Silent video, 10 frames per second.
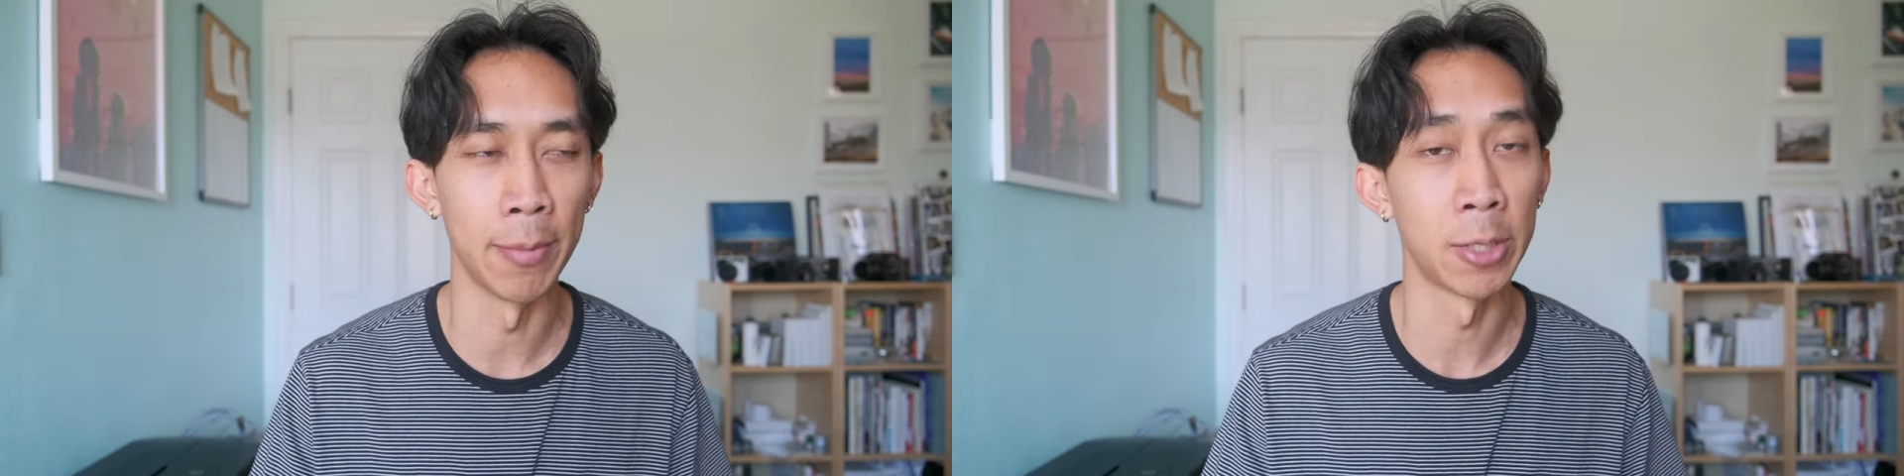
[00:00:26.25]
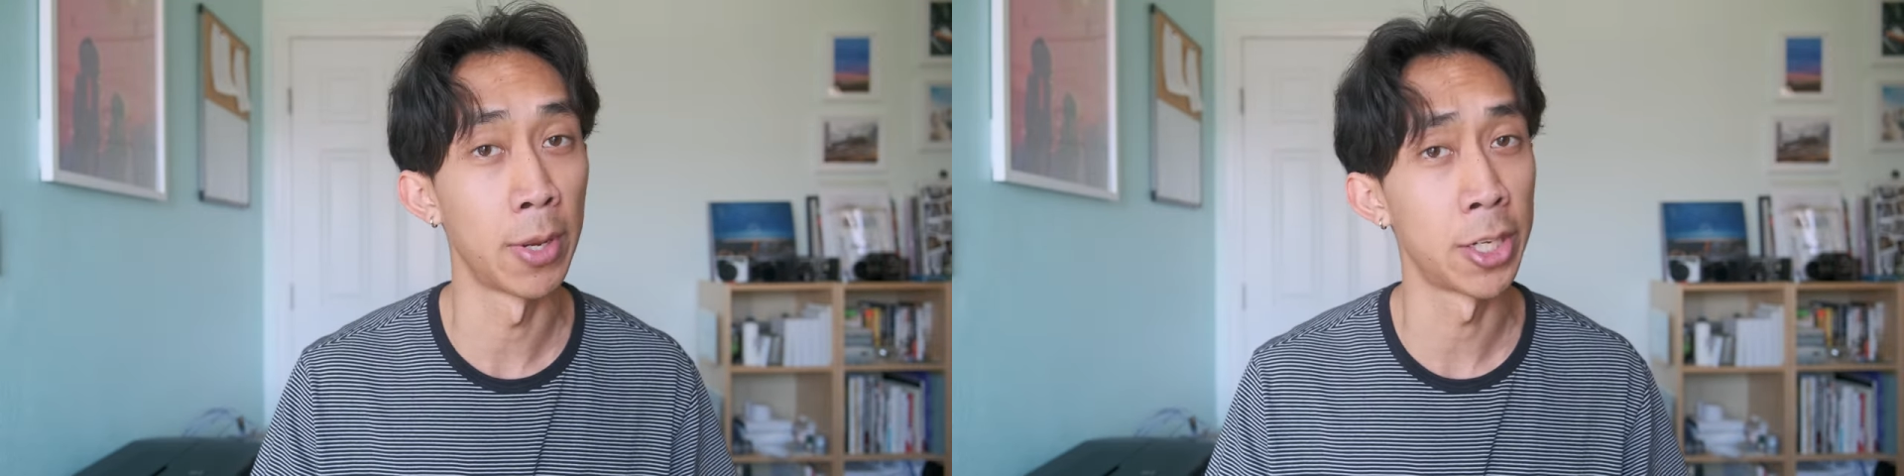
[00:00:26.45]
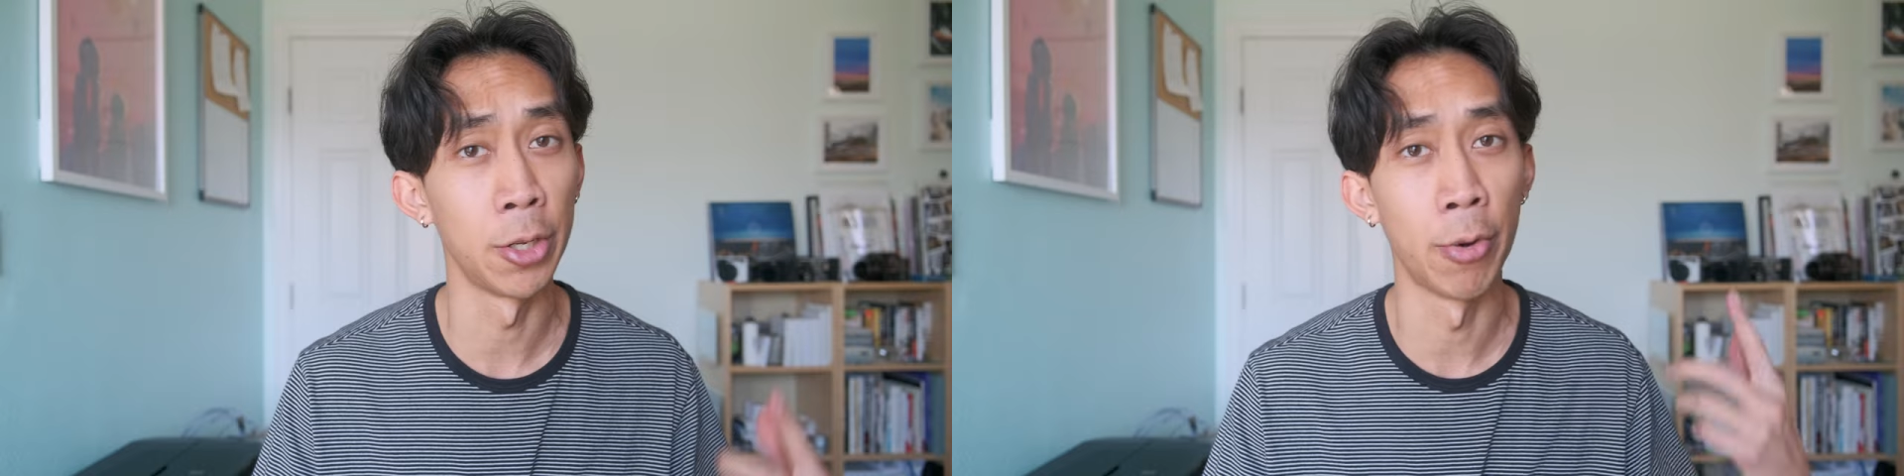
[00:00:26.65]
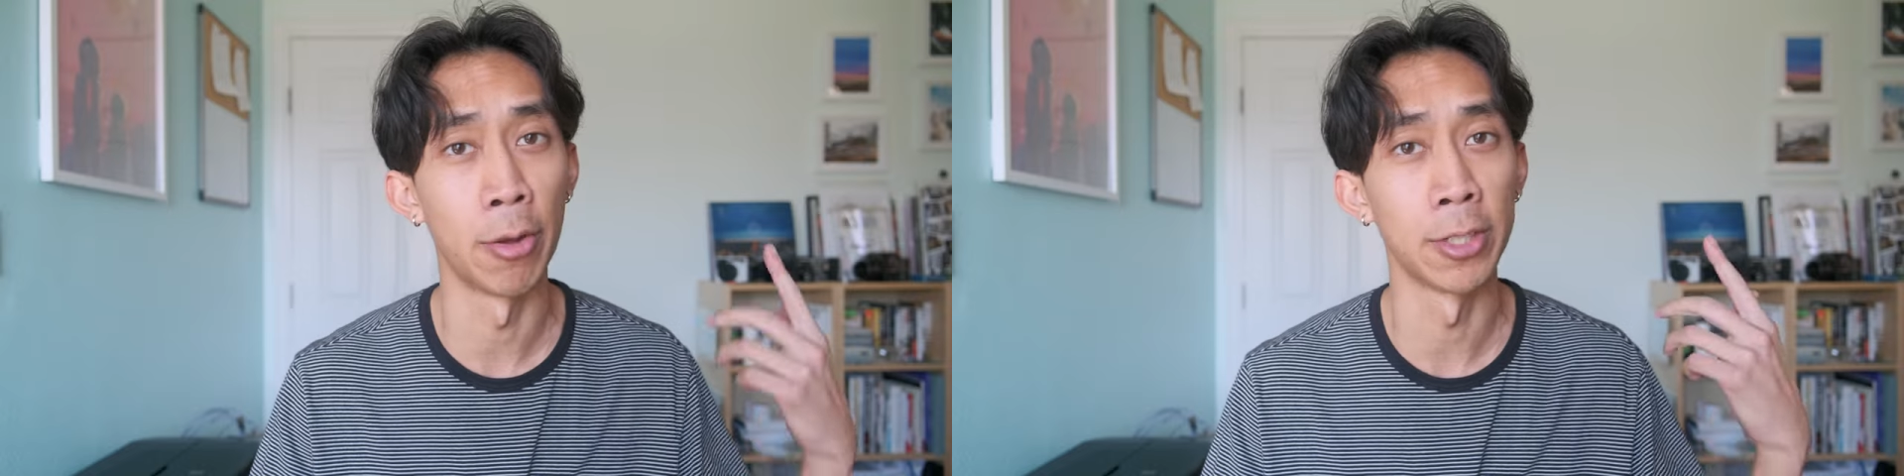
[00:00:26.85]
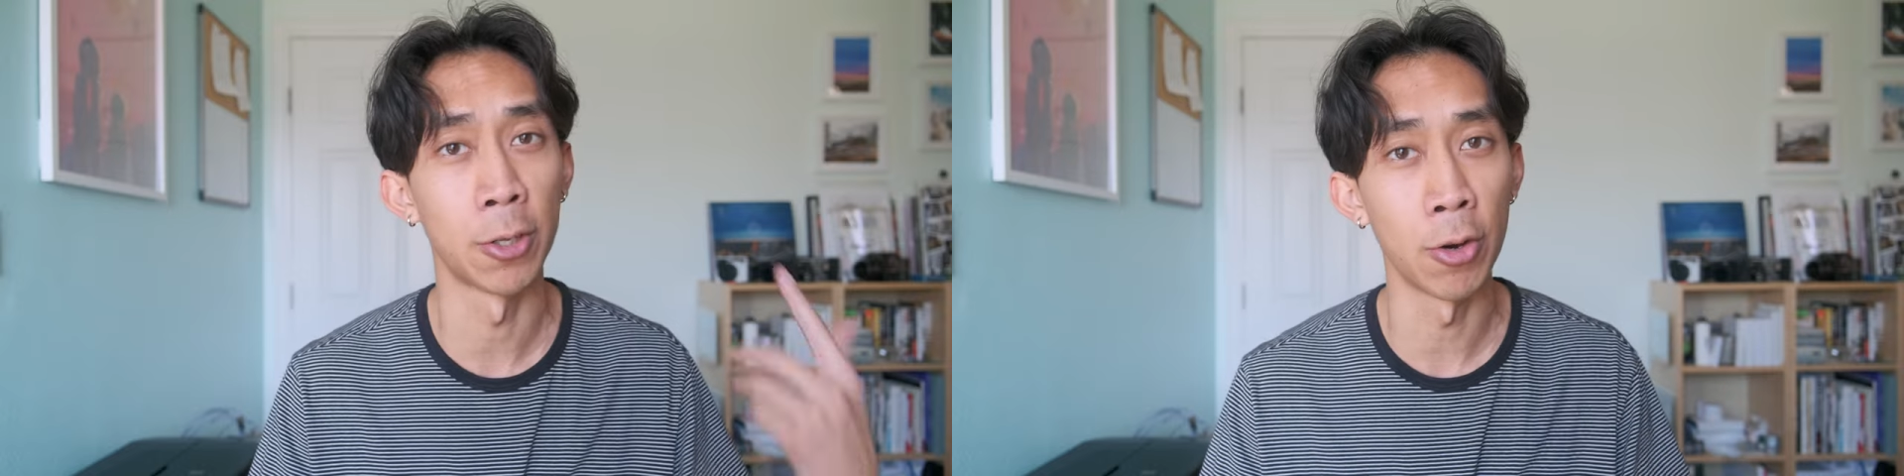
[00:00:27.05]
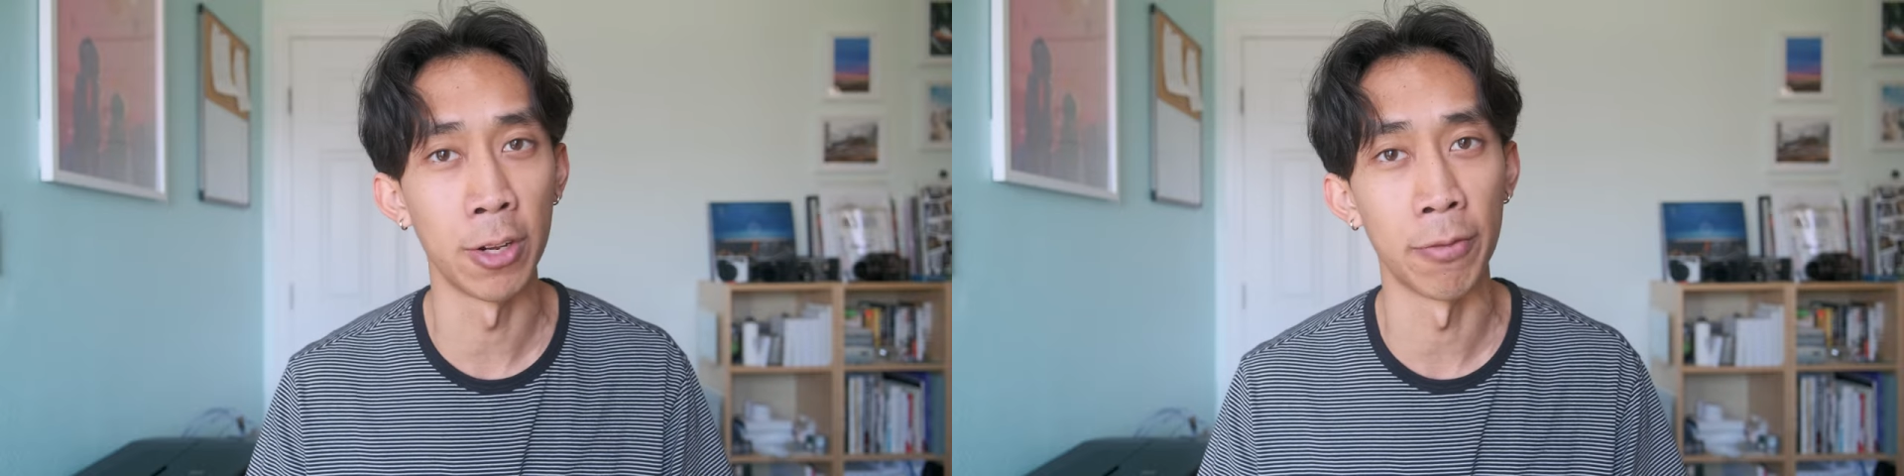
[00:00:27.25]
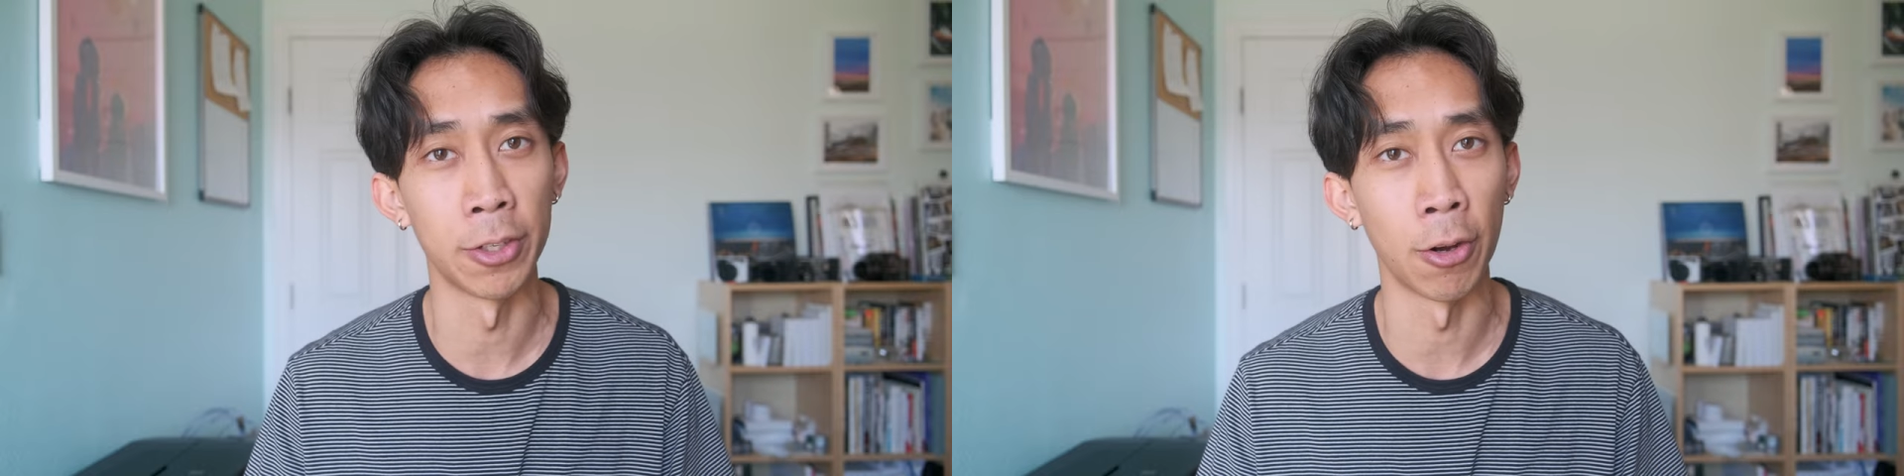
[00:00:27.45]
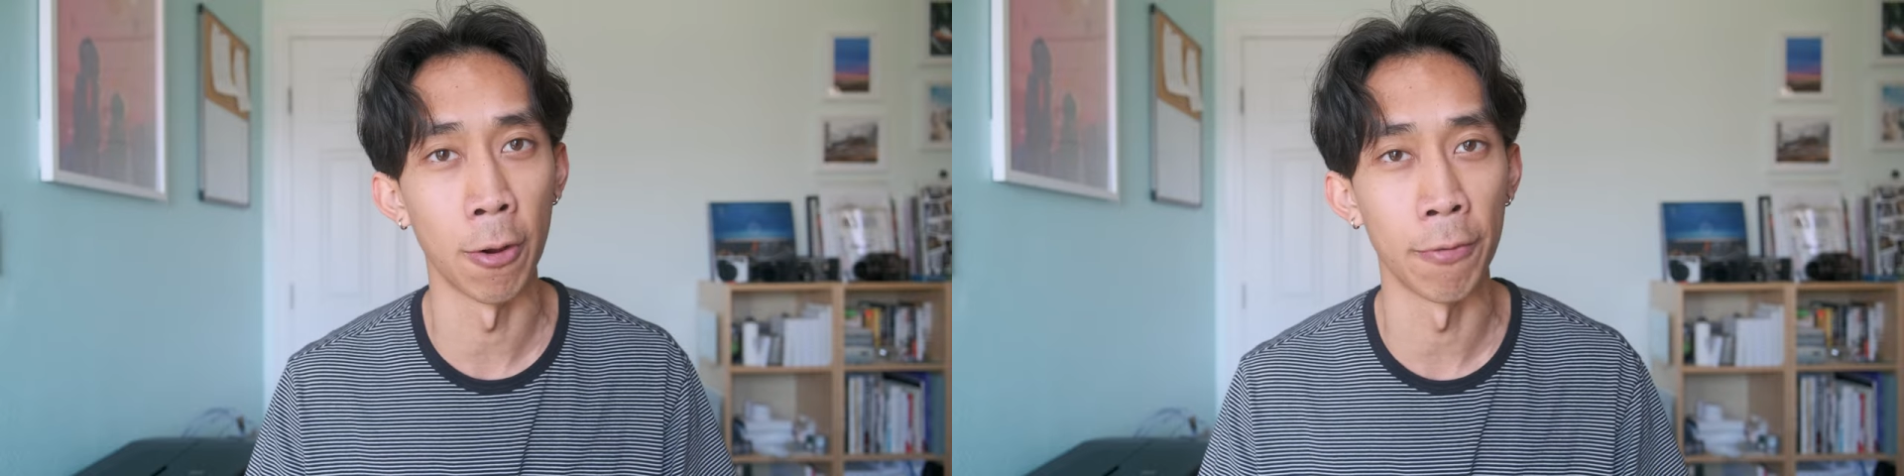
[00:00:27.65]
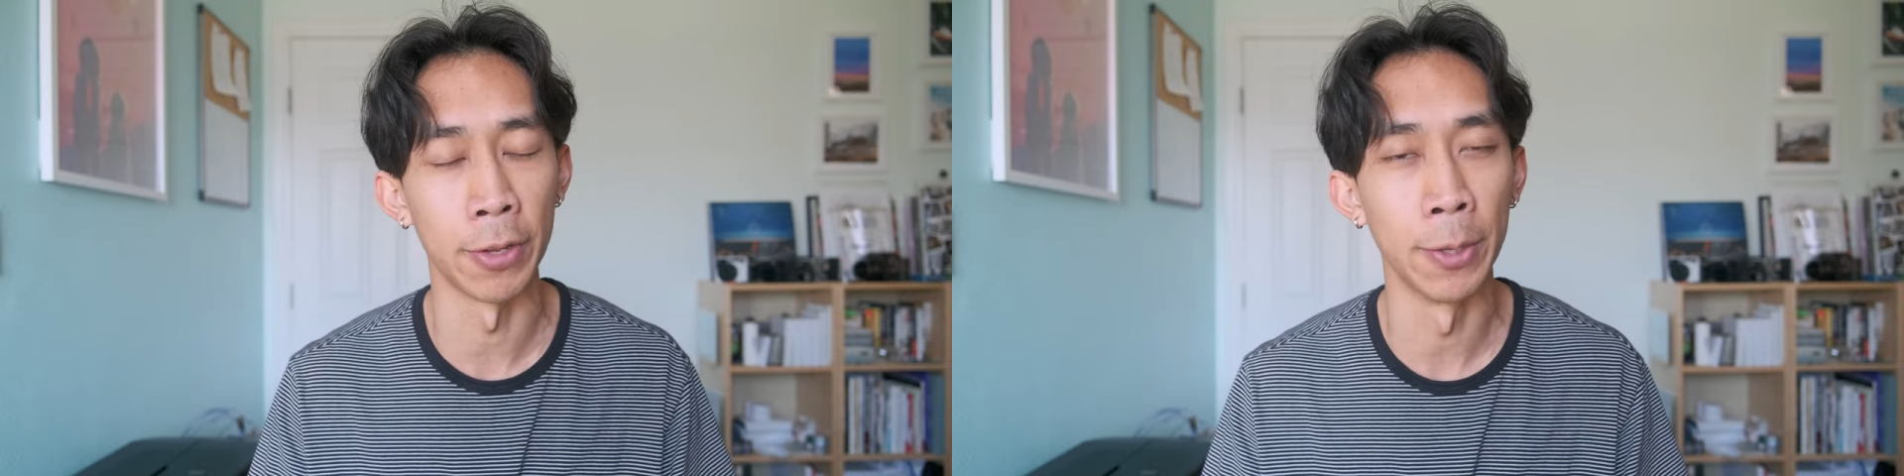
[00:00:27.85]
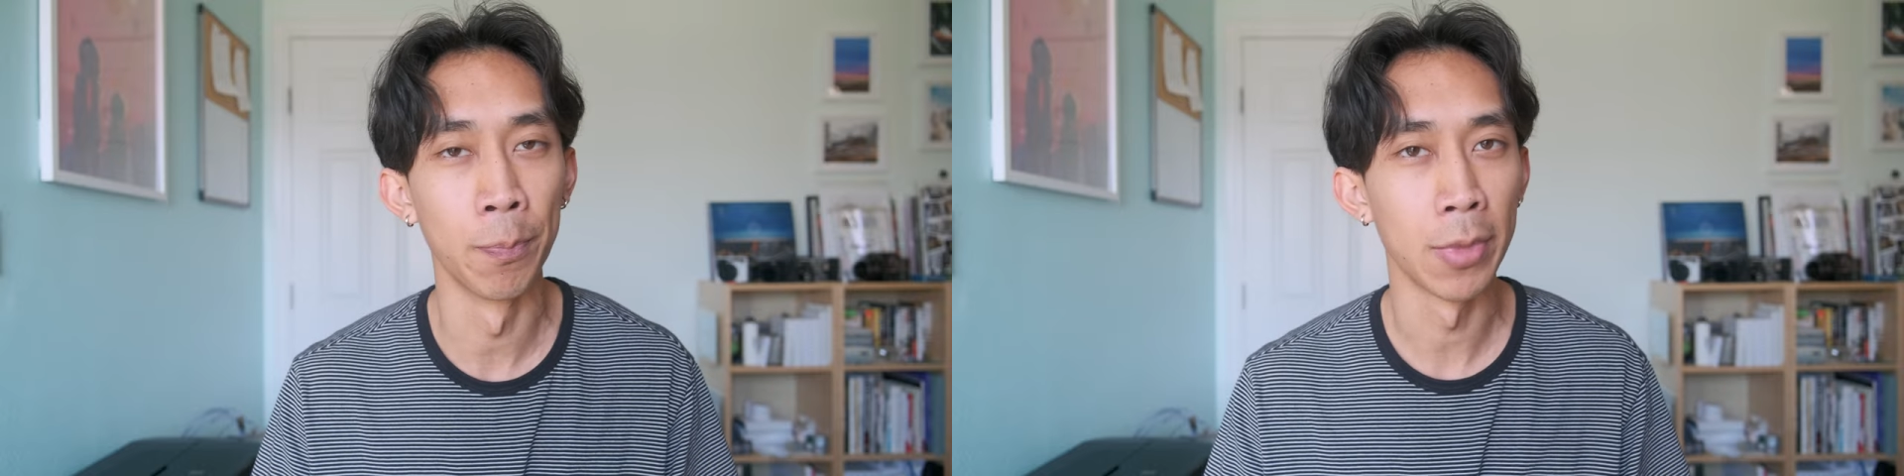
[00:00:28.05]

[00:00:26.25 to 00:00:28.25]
especially when I was starting in photography,